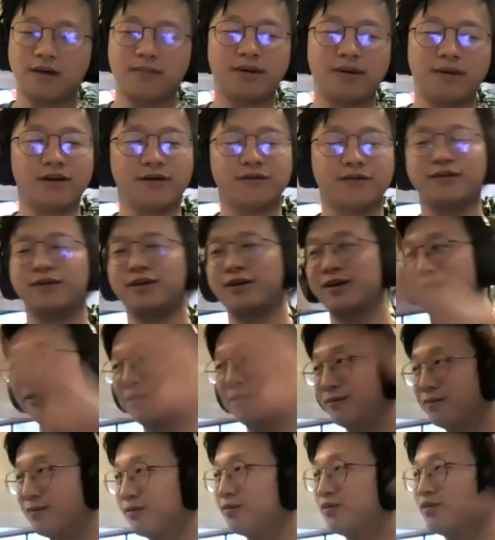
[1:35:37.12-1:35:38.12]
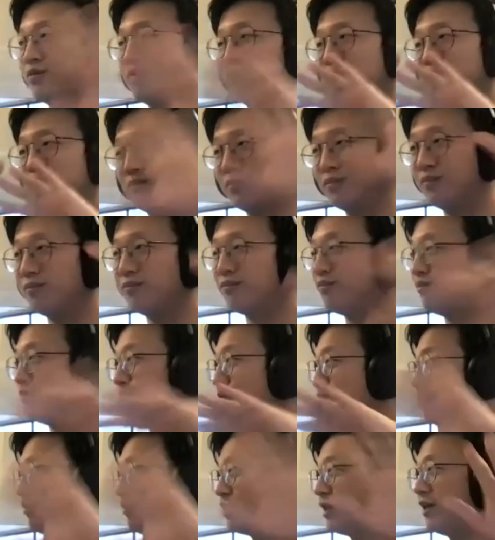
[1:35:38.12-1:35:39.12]
A bit of a
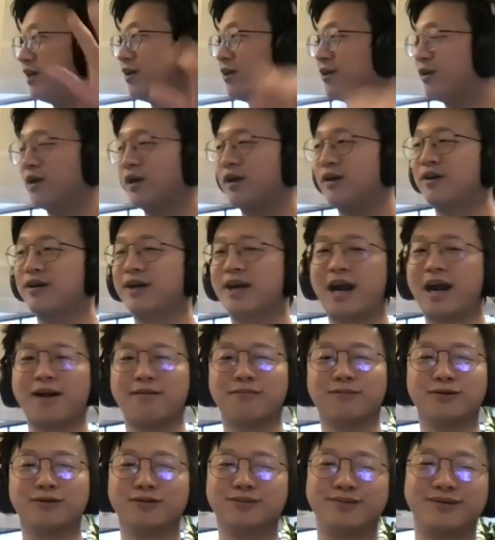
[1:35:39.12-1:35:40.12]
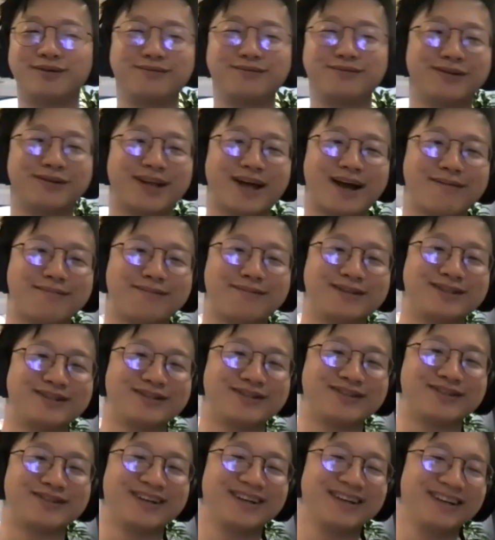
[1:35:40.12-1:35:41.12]
incoherent ramble, but happy
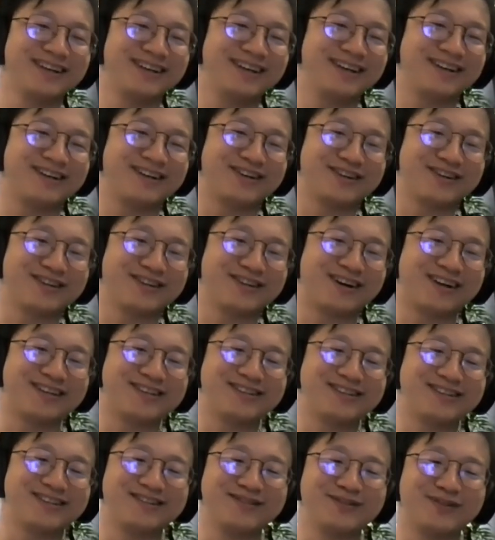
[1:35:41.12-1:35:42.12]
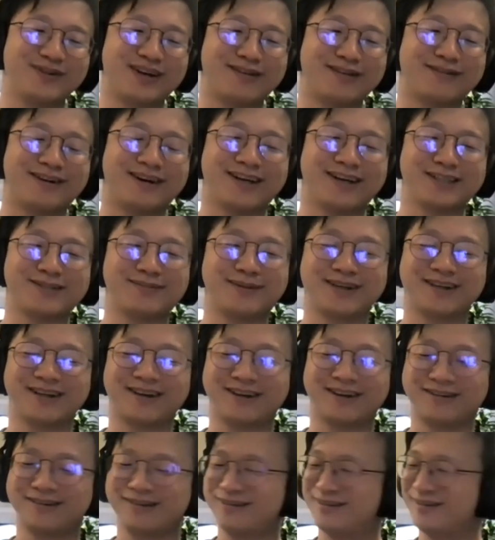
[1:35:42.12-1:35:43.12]
to hear your thoughts on whatever
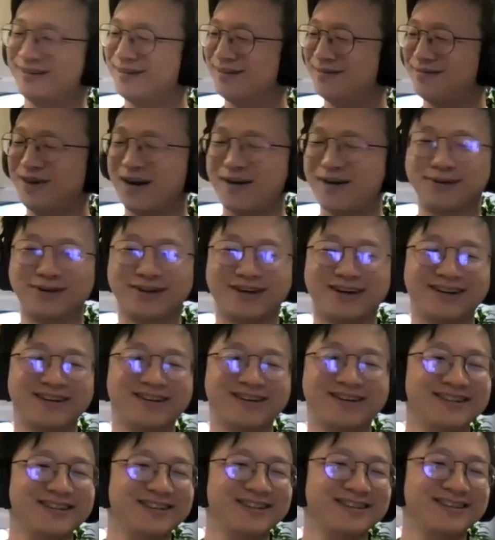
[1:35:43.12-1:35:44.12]
aspect I rambled on.